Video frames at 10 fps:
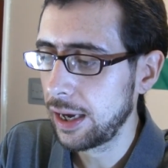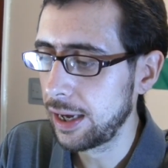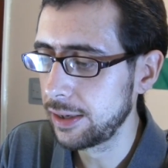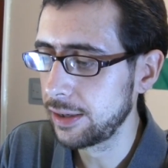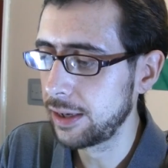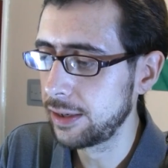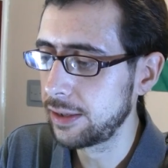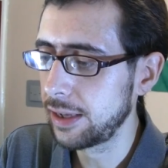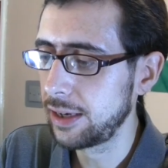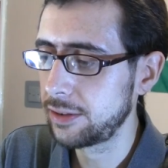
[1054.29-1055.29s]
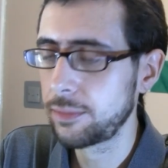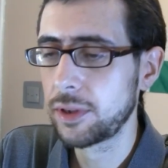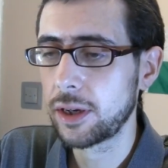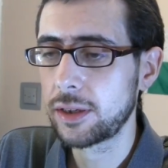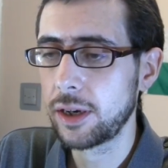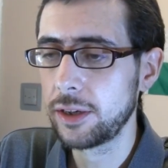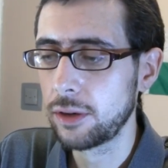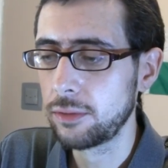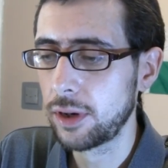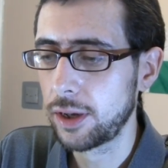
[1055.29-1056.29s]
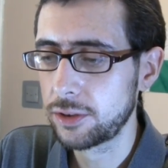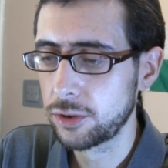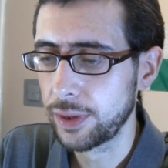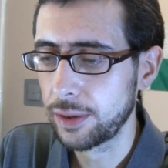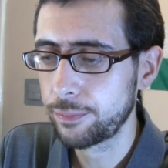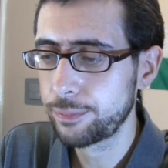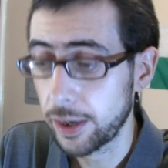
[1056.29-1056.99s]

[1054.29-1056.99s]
And, and that is something that I, I don't like doing.